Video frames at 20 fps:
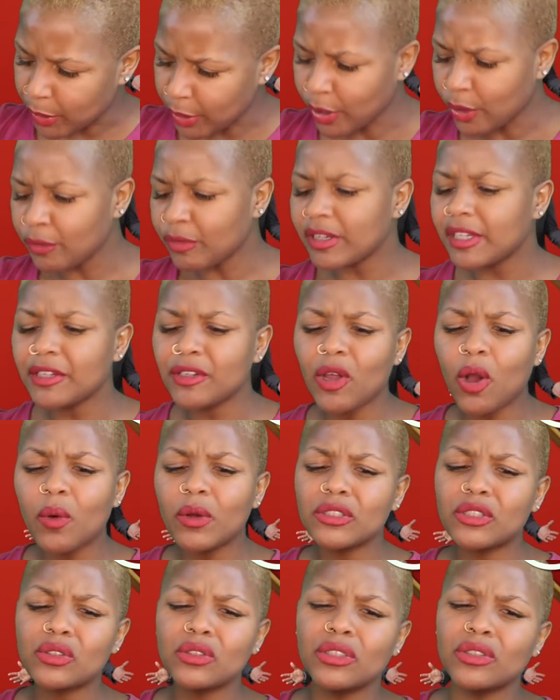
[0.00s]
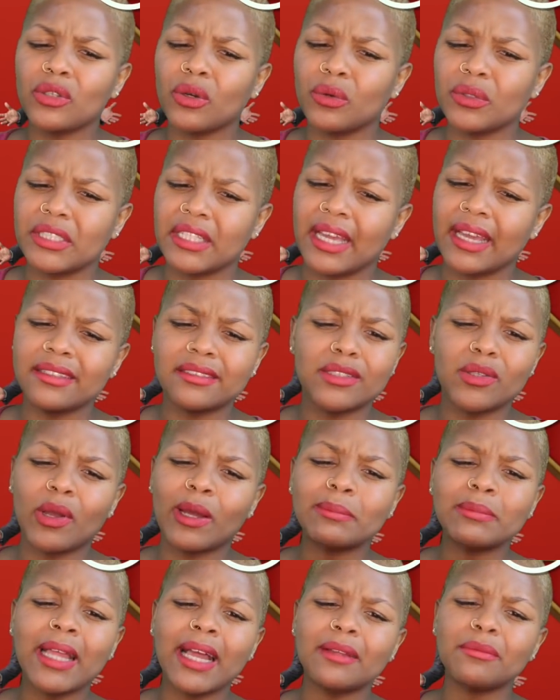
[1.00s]
We don't really know it, you know, yet, so
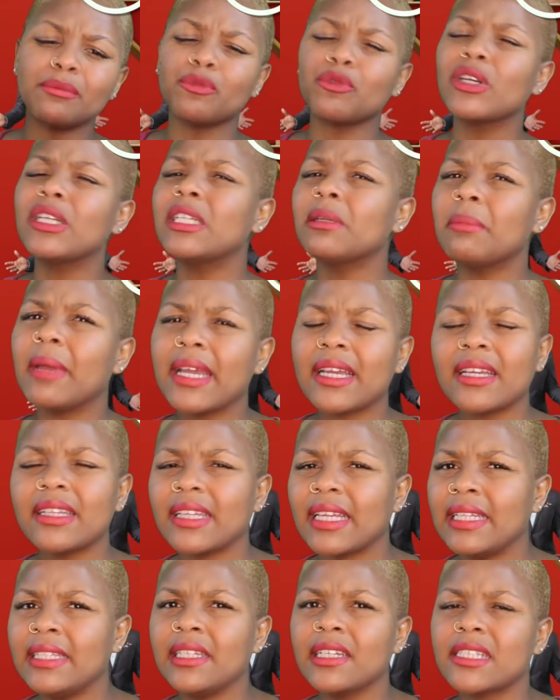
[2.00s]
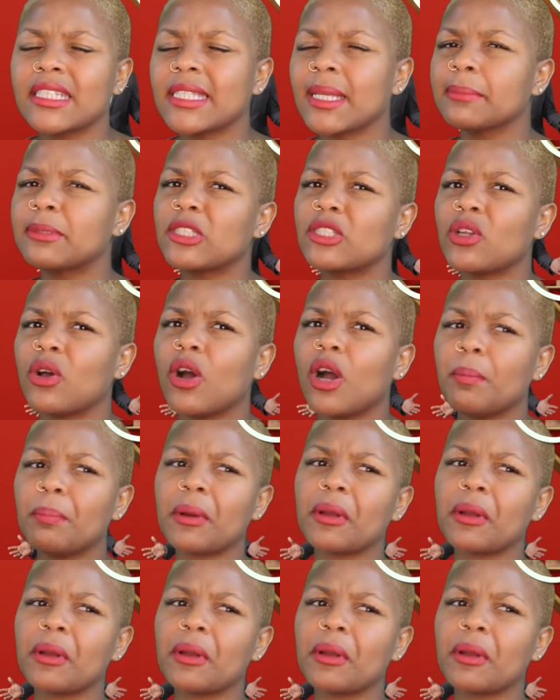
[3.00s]
I'm not really making any assumption on her